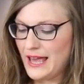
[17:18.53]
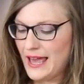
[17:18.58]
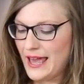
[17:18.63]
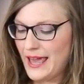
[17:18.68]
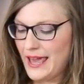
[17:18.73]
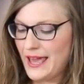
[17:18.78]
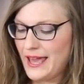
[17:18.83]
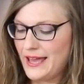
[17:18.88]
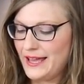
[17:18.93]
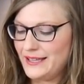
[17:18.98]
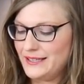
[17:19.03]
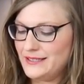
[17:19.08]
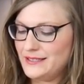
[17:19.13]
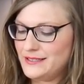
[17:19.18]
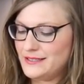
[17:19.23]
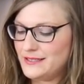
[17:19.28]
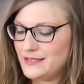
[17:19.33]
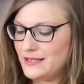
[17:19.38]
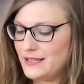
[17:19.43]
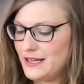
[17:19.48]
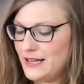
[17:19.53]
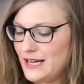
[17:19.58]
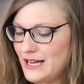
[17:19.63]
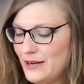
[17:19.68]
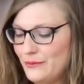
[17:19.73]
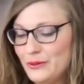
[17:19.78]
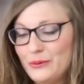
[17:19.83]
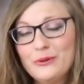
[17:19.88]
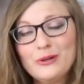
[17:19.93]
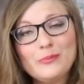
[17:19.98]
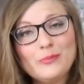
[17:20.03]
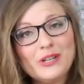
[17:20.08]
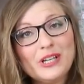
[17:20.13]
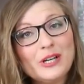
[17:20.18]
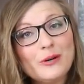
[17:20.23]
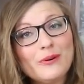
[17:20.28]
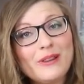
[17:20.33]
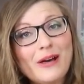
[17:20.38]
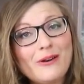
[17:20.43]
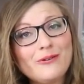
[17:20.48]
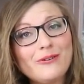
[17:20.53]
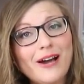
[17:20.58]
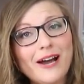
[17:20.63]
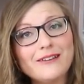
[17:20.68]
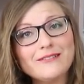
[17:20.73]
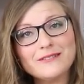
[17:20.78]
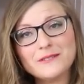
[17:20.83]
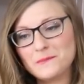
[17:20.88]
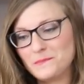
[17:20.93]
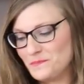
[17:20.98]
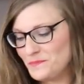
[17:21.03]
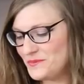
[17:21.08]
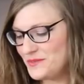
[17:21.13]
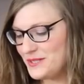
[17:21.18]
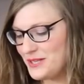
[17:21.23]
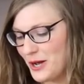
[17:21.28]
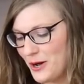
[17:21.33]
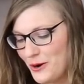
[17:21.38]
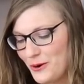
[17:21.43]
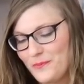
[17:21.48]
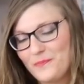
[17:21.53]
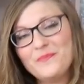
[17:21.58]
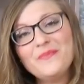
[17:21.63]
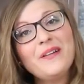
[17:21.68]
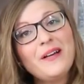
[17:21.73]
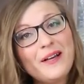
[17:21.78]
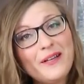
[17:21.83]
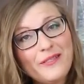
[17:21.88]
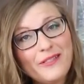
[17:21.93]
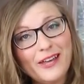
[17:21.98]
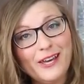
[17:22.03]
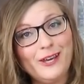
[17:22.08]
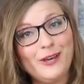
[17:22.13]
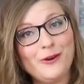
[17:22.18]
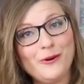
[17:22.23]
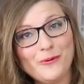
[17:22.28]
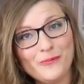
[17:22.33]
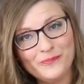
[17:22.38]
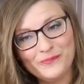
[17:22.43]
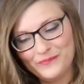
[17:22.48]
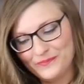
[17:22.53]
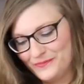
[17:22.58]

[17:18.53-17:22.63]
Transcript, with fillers: and we wouldn't be here without you guys. So, thank you.